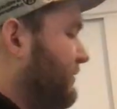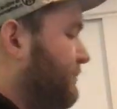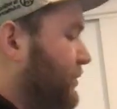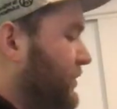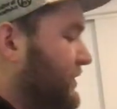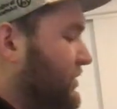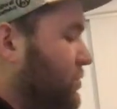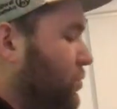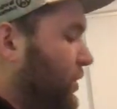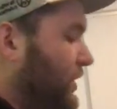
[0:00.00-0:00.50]

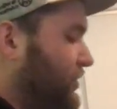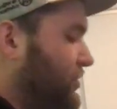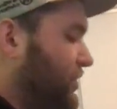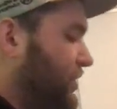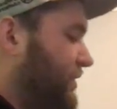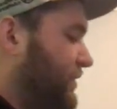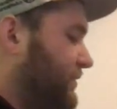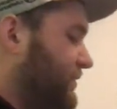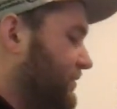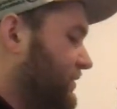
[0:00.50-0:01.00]
points in 1
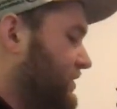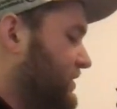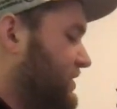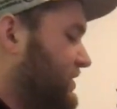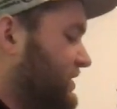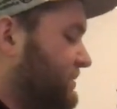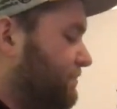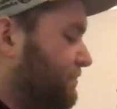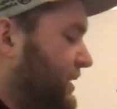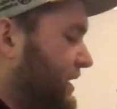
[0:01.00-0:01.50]
turn.
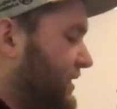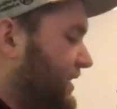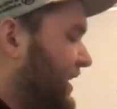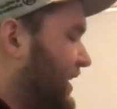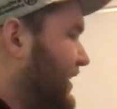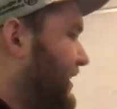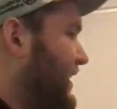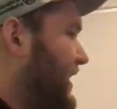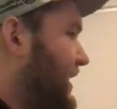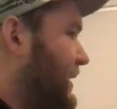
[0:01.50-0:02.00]
Beat
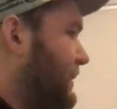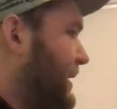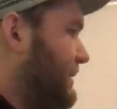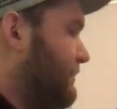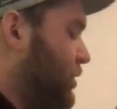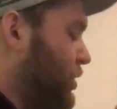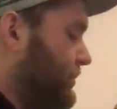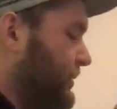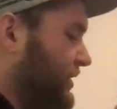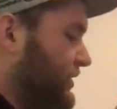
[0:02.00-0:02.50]
that.
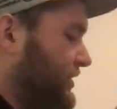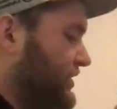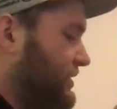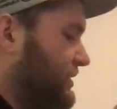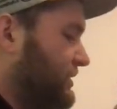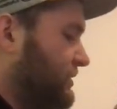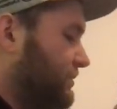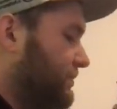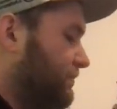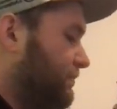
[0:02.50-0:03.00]
Anime
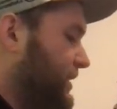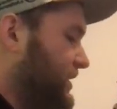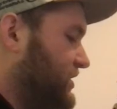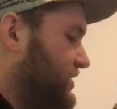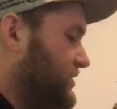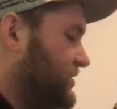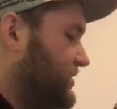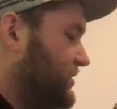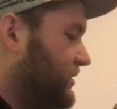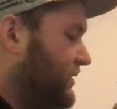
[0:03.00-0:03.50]
moments.
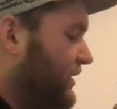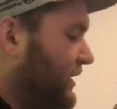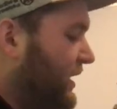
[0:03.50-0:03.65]
Best.